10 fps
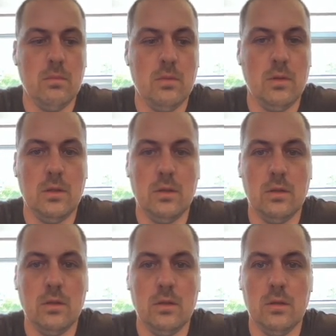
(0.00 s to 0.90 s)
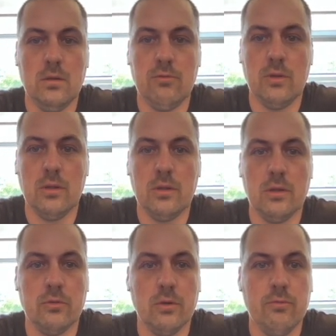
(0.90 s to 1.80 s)
and if you click
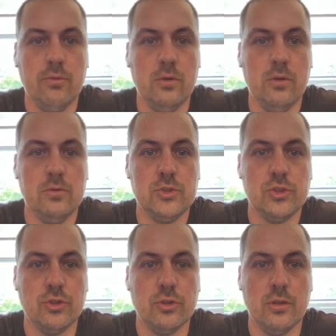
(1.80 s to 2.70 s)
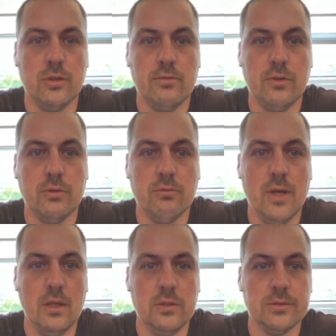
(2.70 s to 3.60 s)
on riffle, sure enough, your
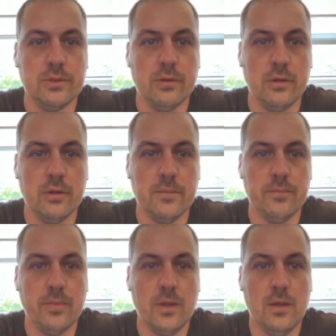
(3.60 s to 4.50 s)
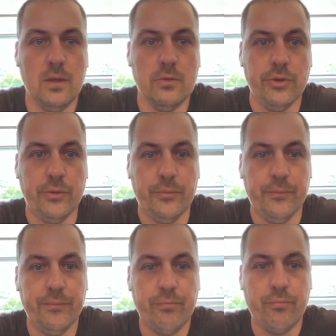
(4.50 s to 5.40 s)
values are there. So
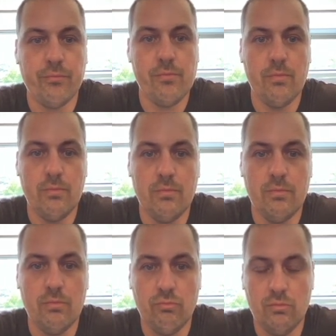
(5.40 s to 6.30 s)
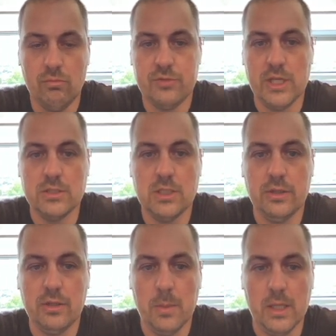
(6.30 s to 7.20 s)
essentially the
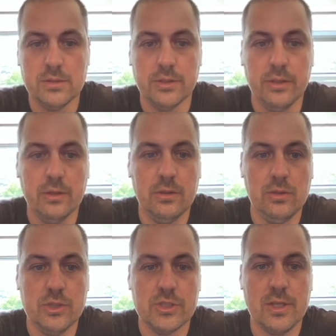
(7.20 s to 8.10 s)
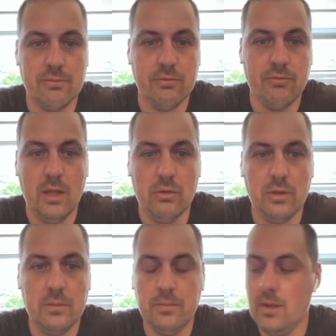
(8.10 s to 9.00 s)
commands are there, you just have to follow
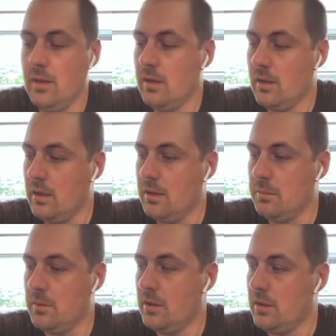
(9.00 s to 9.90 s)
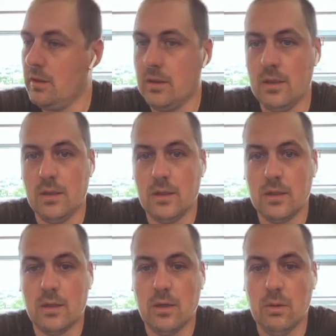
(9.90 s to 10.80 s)
them. A
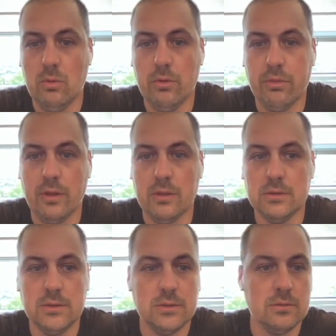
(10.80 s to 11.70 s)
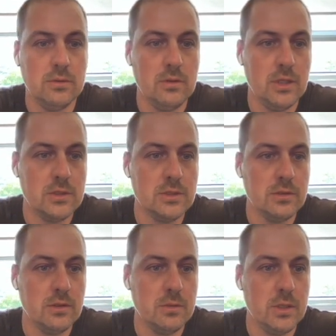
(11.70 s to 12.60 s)
couple of things, well actually
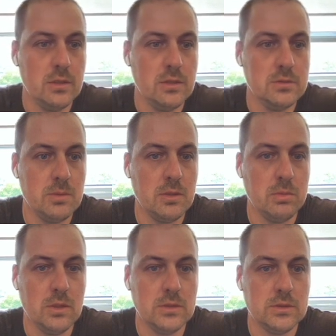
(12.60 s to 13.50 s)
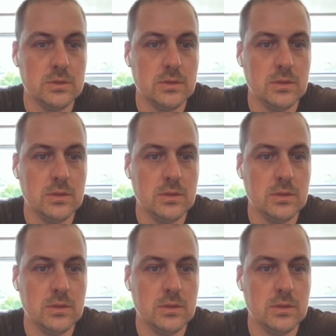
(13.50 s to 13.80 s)
I'm going to make these bar plots.